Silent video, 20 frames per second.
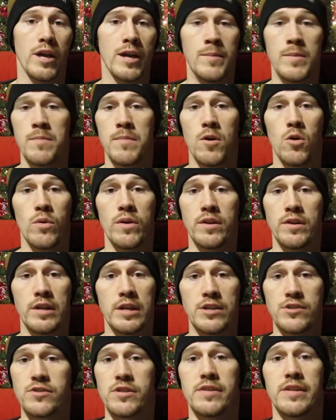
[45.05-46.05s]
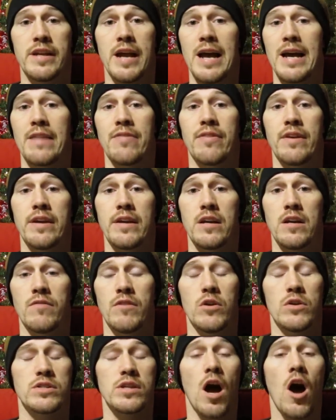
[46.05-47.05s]
MMO in history that I can think of,
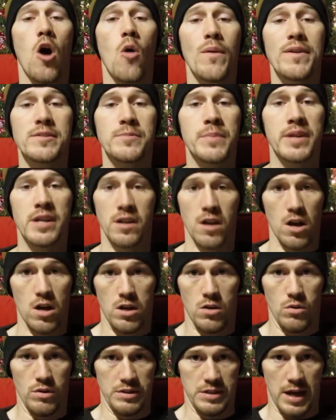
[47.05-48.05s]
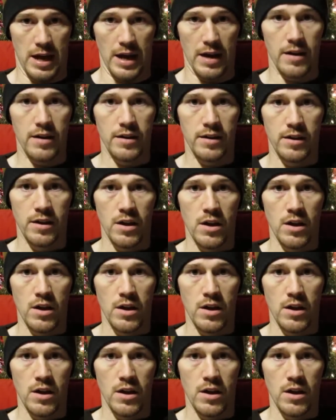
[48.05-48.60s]
there has always been an auto attack.